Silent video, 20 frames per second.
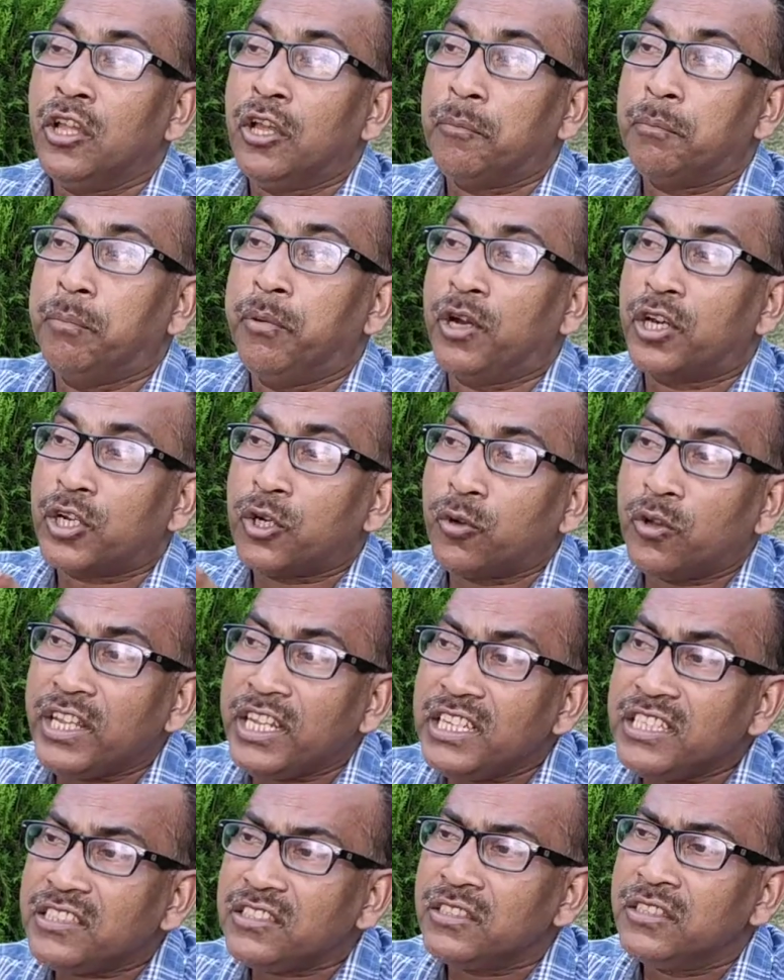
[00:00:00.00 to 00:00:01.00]

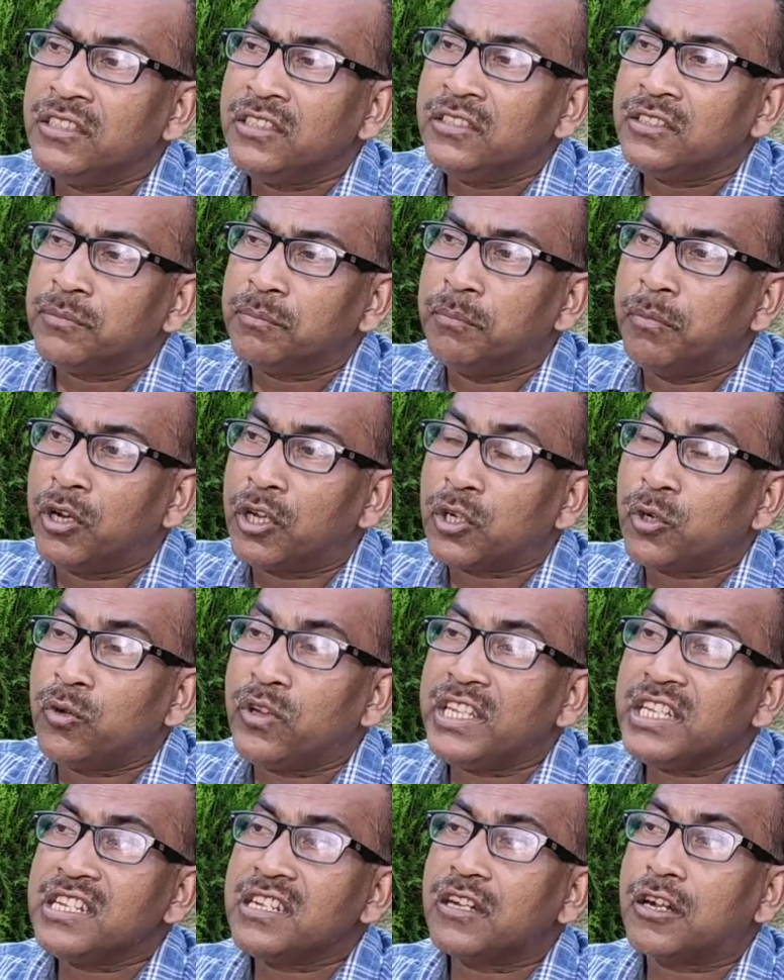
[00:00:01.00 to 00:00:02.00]

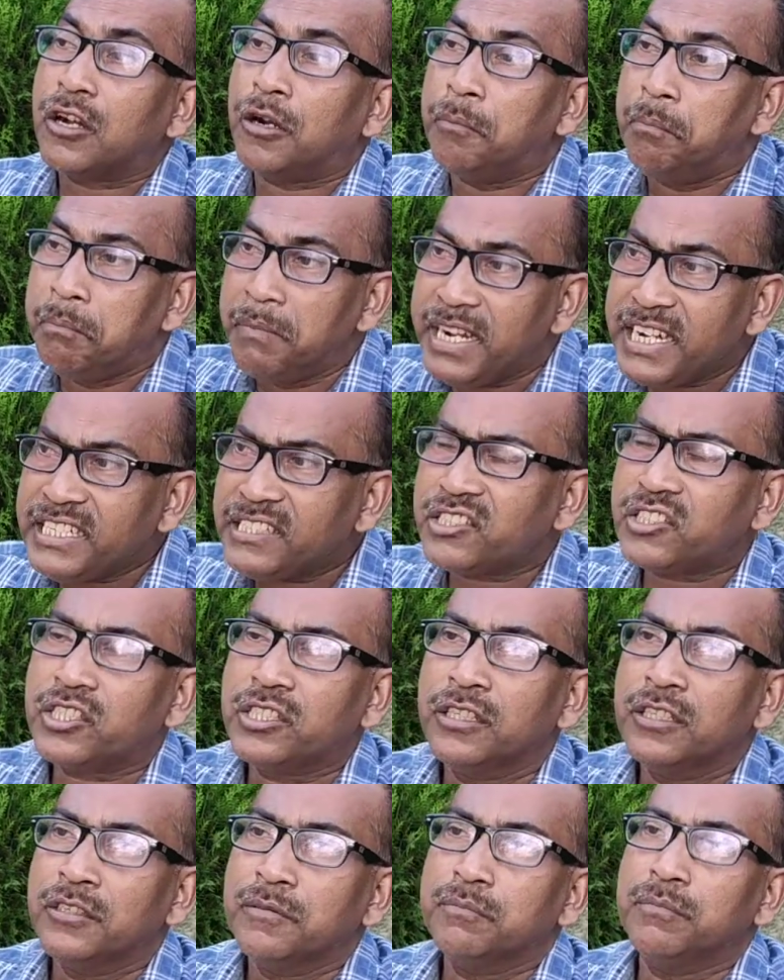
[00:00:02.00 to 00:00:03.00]
borrowing comments,
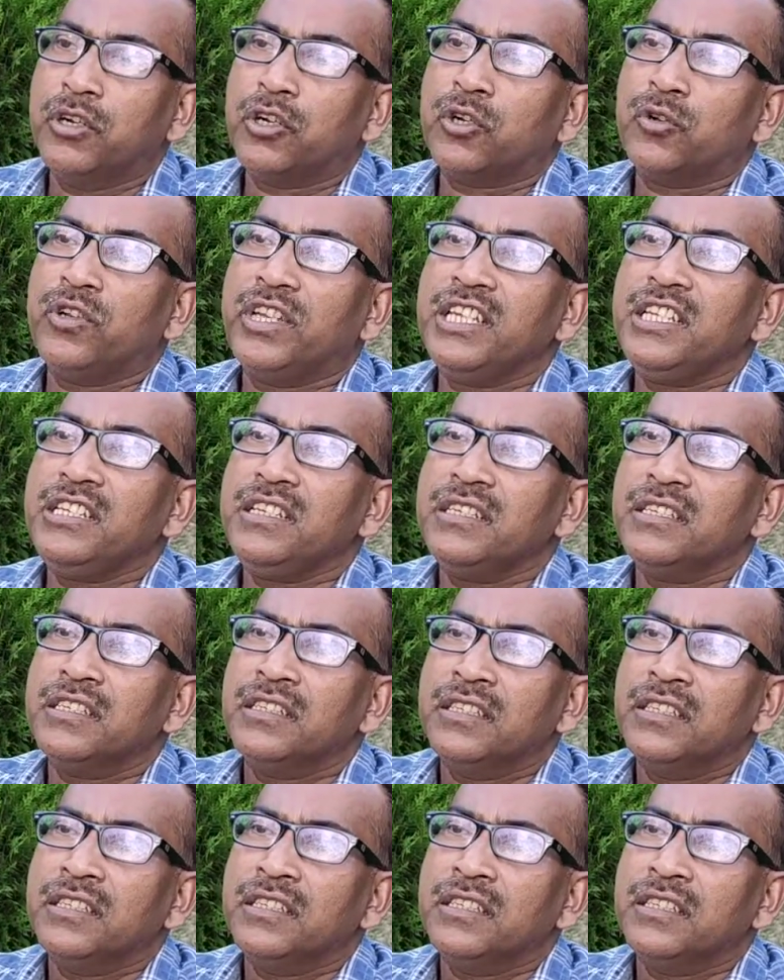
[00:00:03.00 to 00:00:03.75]
borrowing,